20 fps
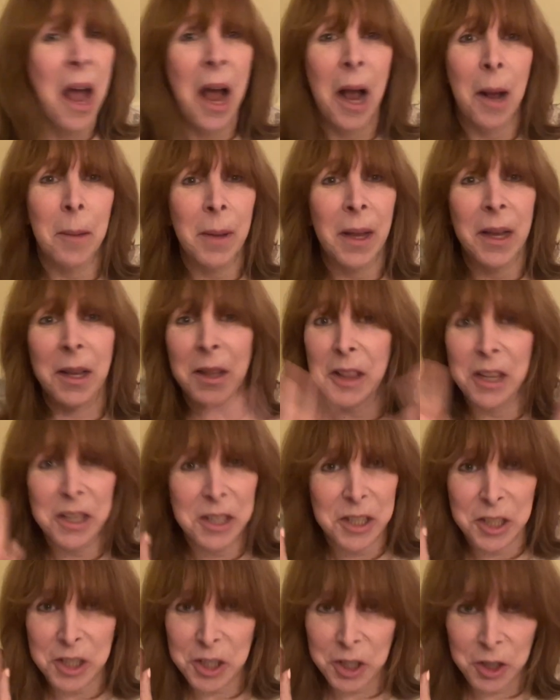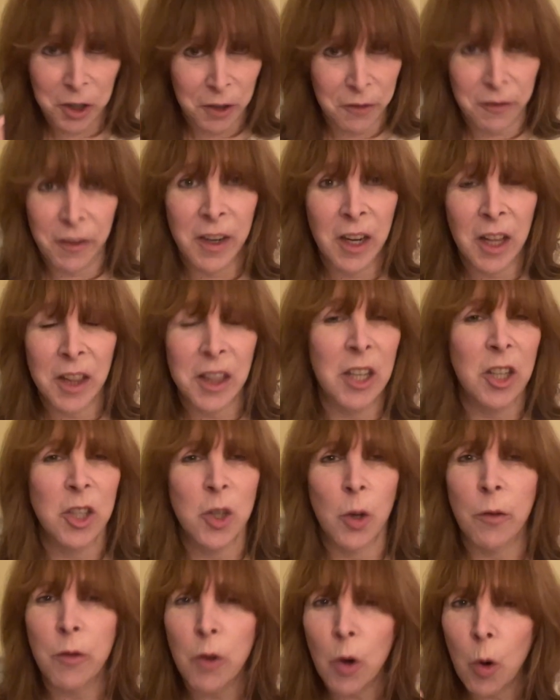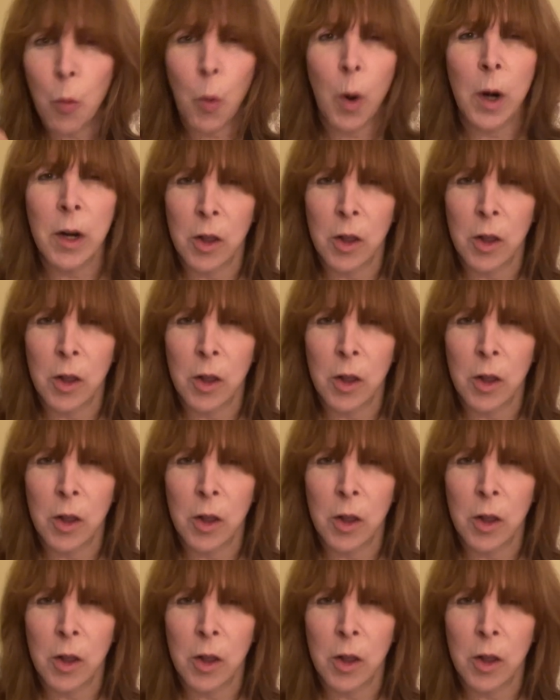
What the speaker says: I'm like, this is good for nothing. So if you're one